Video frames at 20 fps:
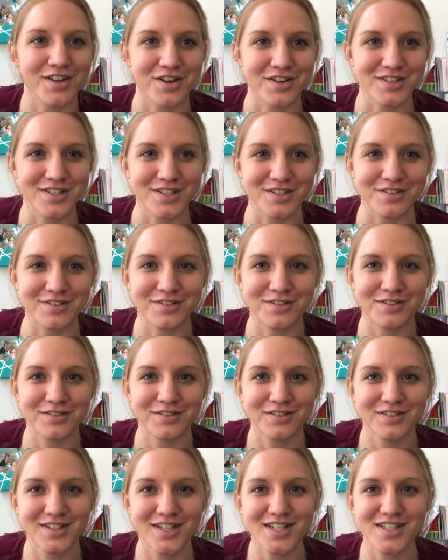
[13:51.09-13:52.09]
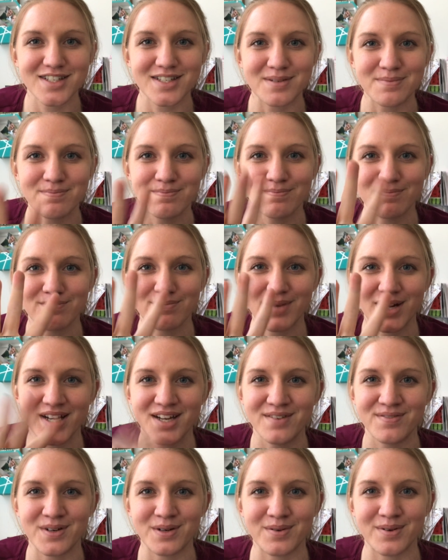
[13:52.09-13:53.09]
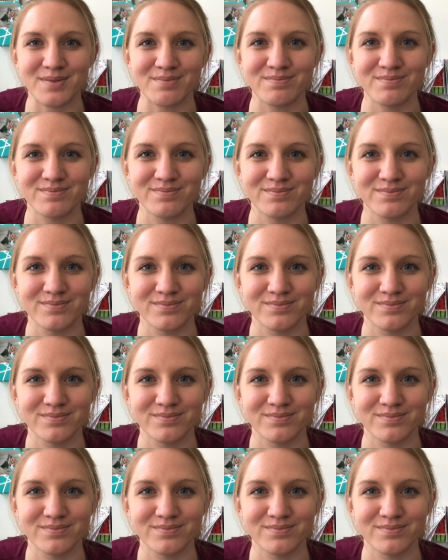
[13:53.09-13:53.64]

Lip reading: I'll see you next time. Bye, everyone.